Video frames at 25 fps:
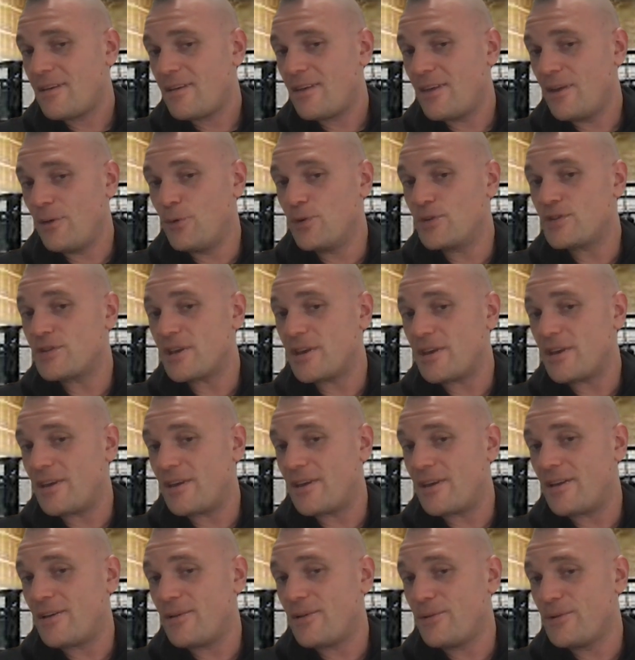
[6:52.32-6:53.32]
it was a,
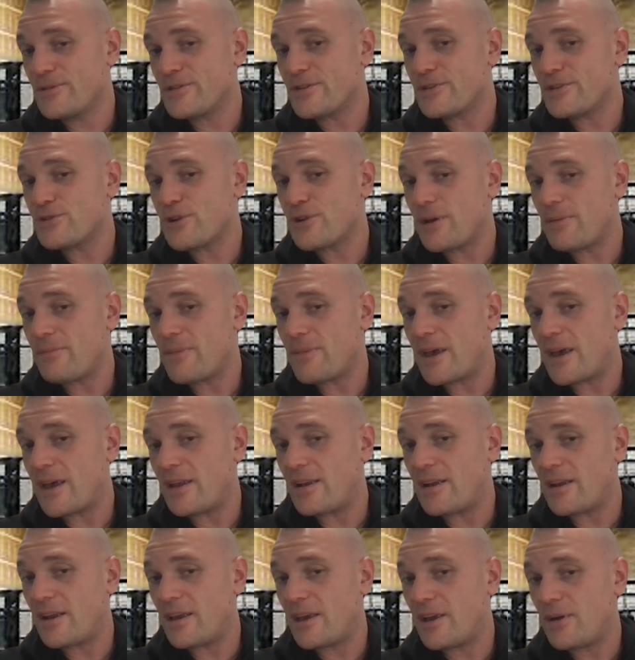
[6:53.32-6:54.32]
it was a trip,
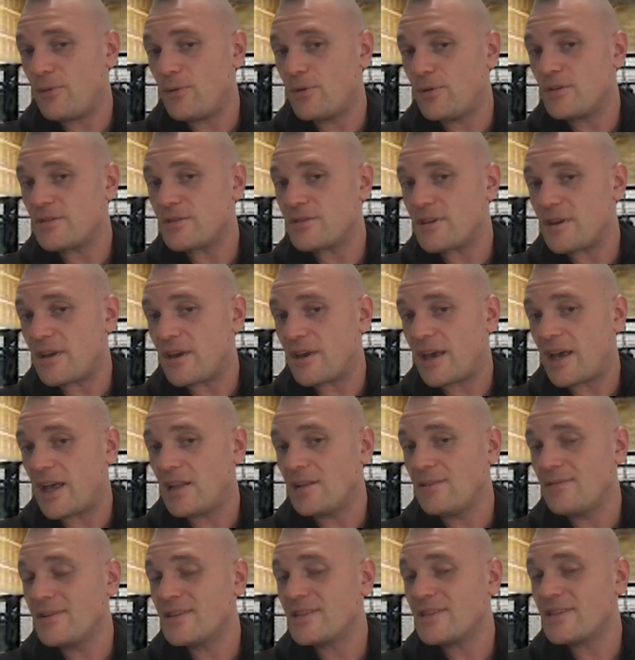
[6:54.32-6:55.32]
man. It was a
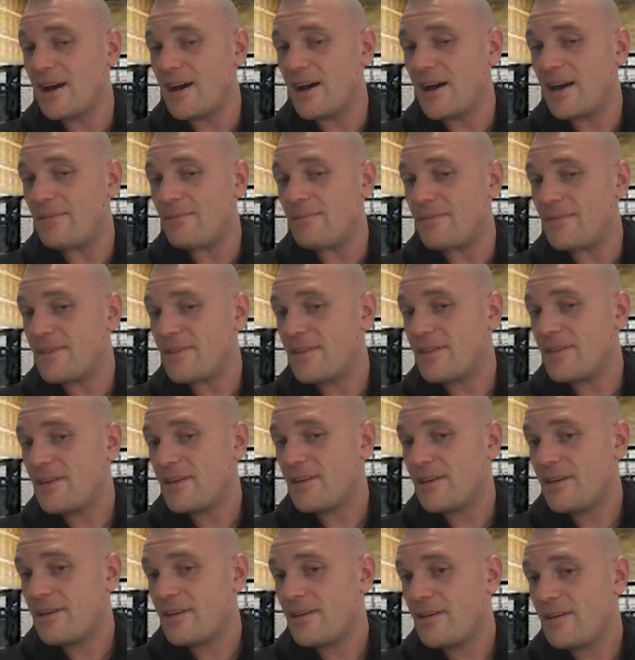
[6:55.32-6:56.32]
hell of a time
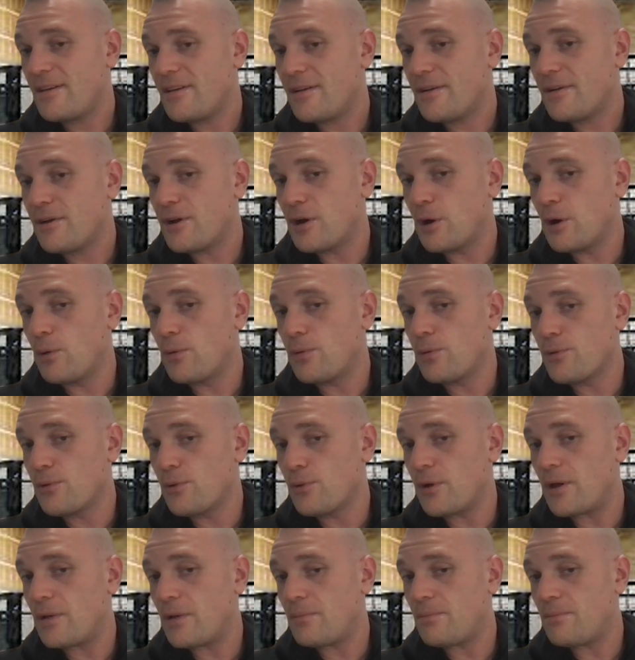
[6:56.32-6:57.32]
going
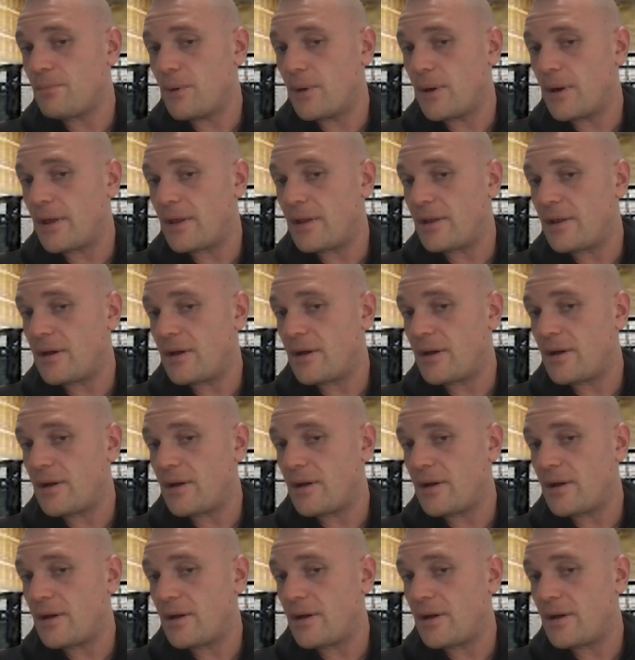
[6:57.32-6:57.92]
through it, but.